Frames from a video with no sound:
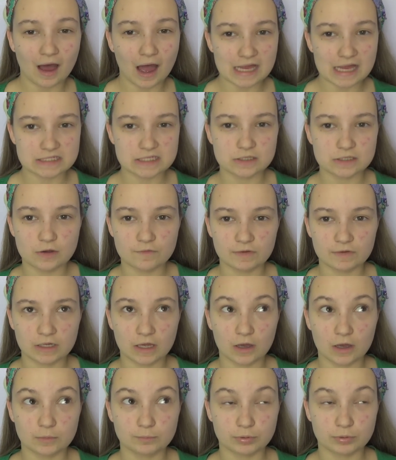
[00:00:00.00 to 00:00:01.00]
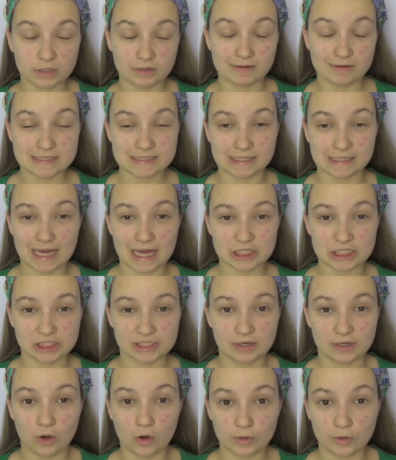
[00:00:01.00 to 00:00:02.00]
I did do a video pretty recently
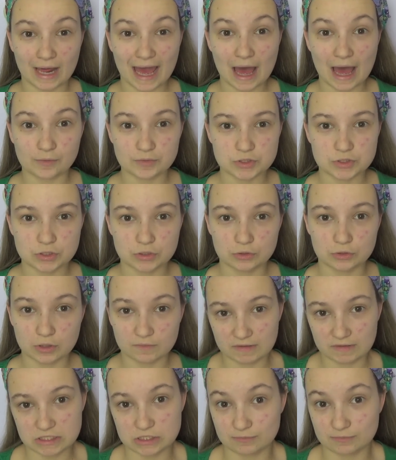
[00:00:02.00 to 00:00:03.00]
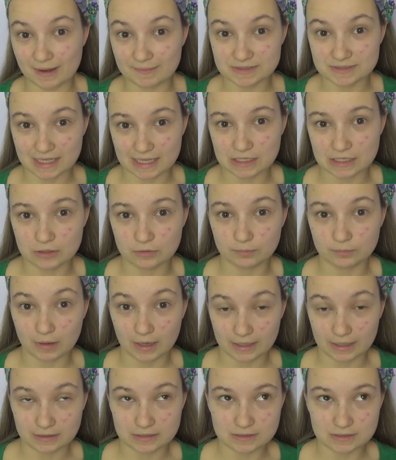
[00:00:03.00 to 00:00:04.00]
actually on how to convince your mum to let you
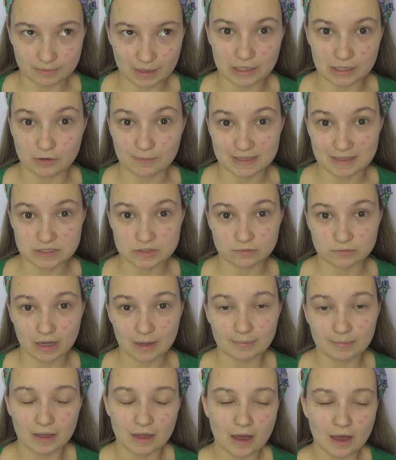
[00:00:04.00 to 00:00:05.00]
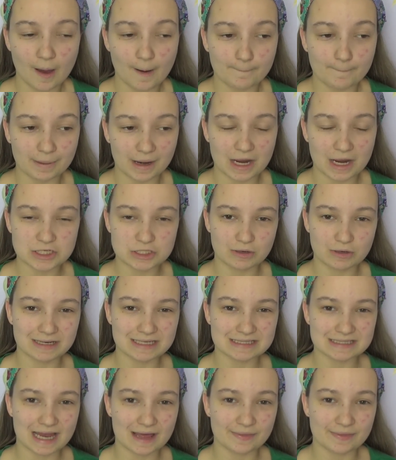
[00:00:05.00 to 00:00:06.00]
buy you a menstrual cup, but I do
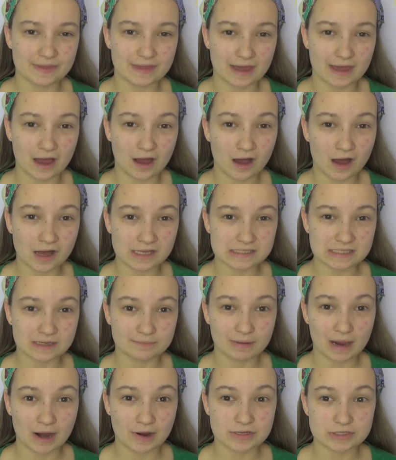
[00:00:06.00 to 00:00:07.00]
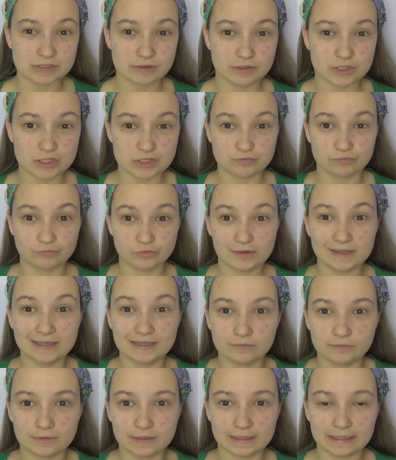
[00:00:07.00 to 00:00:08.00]
understand that there are some parents who are just
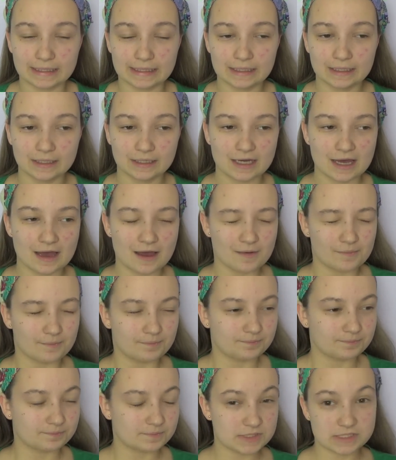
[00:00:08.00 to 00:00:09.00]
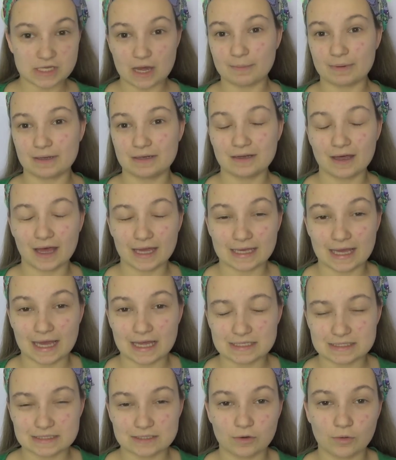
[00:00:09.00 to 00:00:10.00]
really stubborn, I
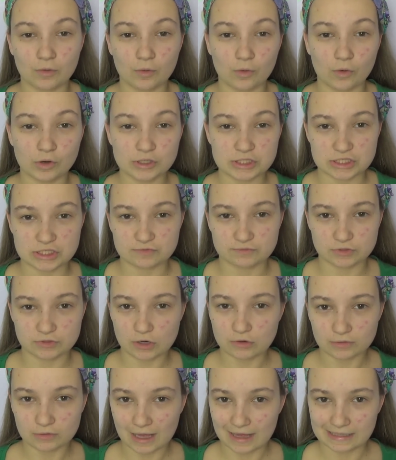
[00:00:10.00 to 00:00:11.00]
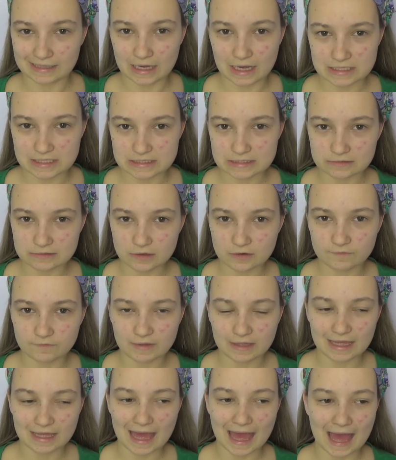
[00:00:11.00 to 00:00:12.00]
guess, or just don't like the idea of
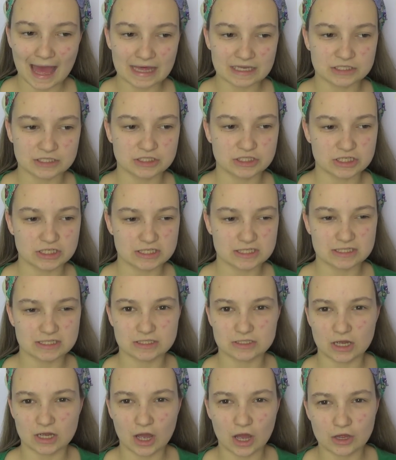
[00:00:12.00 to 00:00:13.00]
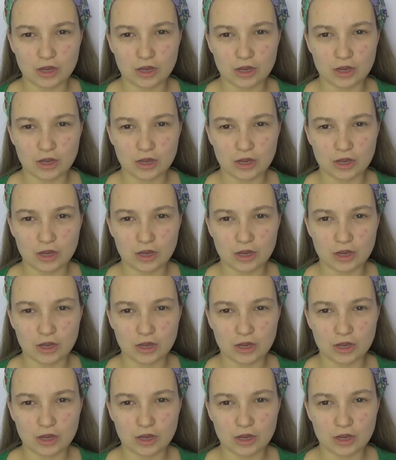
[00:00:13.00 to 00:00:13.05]
it and just